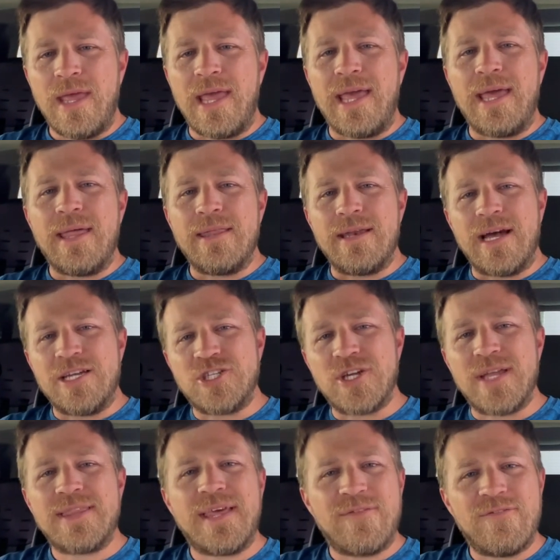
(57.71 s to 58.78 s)
and I
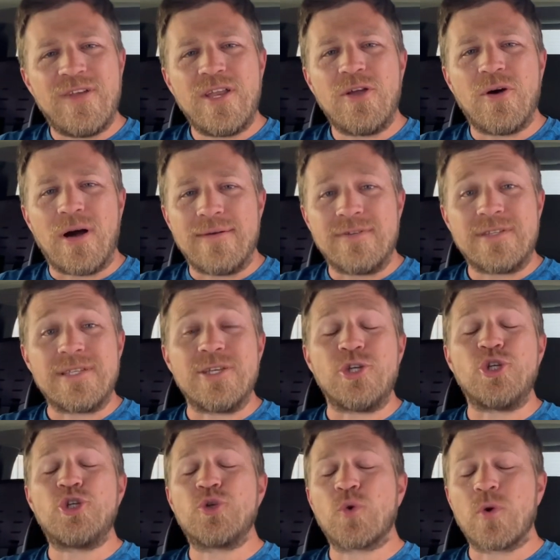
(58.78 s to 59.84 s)
shot that video obviously
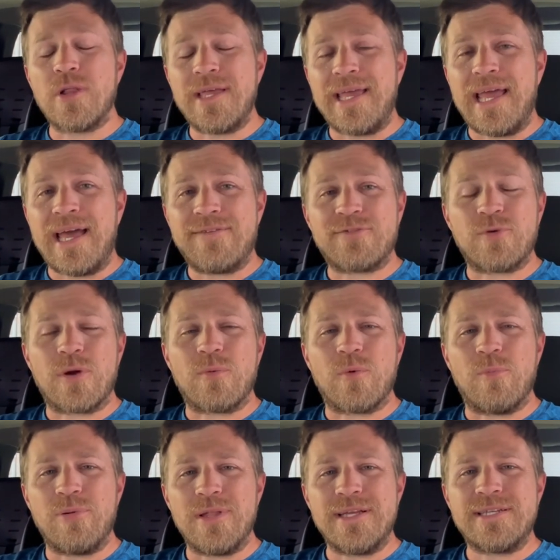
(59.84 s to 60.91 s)
shortly after I
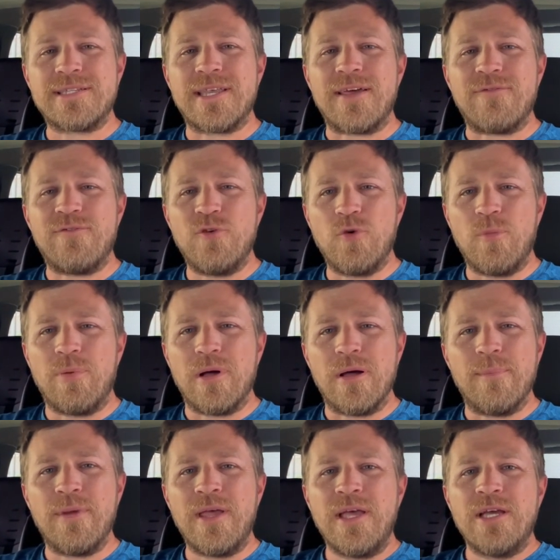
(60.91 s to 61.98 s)
replaced that fuel
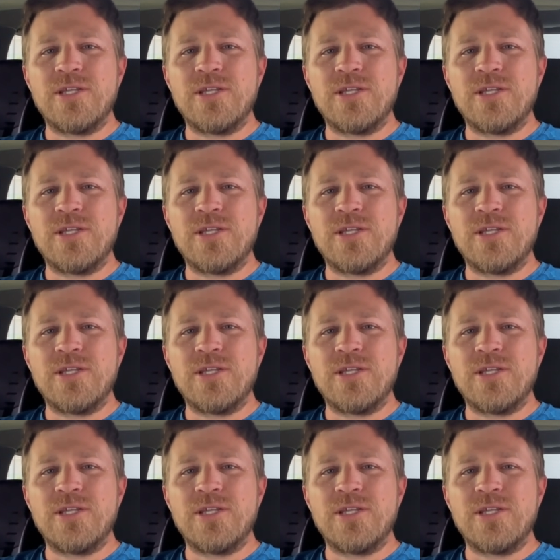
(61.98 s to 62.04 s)
pump.